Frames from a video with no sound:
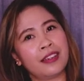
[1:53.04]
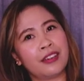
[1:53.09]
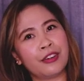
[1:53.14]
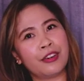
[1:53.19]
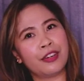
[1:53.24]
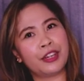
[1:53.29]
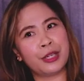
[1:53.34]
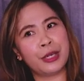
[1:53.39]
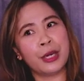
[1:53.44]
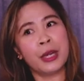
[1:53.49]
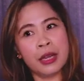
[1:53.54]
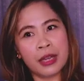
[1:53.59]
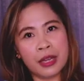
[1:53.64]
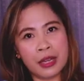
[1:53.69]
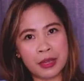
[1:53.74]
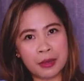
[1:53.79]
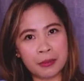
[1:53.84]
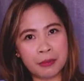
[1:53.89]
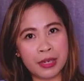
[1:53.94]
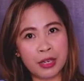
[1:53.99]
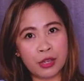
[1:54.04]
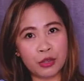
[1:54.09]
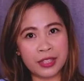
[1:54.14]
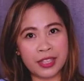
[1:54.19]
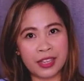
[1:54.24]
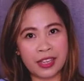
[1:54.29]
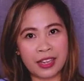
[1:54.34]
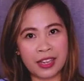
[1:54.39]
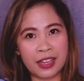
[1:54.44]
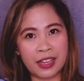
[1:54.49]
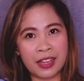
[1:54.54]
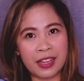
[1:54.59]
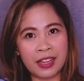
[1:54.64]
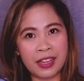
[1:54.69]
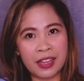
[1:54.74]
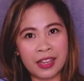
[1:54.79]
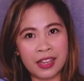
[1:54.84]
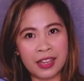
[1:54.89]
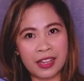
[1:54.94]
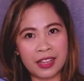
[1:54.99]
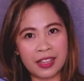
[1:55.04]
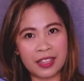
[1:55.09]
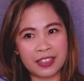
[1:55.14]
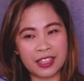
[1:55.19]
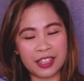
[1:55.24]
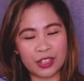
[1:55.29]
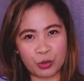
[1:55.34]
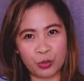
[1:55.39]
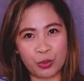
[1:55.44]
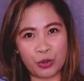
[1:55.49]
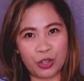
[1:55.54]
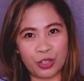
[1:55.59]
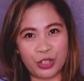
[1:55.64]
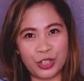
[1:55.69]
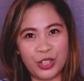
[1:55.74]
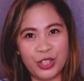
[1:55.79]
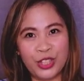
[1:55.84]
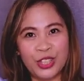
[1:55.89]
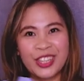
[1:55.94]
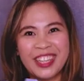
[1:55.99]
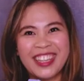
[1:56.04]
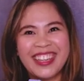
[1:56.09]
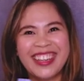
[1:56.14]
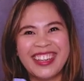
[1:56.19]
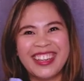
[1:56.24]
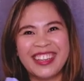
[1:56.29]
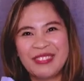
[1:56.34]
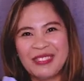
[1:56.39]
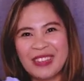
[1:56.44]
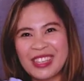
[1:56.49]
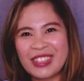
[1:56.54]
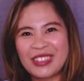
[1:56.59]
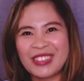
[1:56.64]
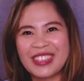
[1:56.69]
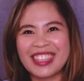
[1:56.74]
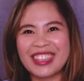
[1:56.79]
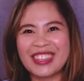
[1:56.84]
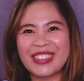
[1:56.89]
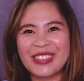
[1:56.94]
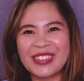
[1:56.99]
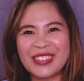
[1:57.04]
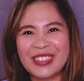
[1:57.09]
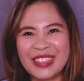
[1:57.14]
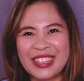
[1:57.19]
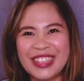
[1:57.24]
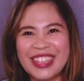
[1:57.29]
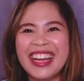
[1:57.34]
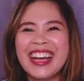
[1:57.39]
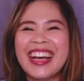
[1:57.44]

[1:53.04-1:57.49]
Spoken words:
Or below the tuhod. Below the tuhod.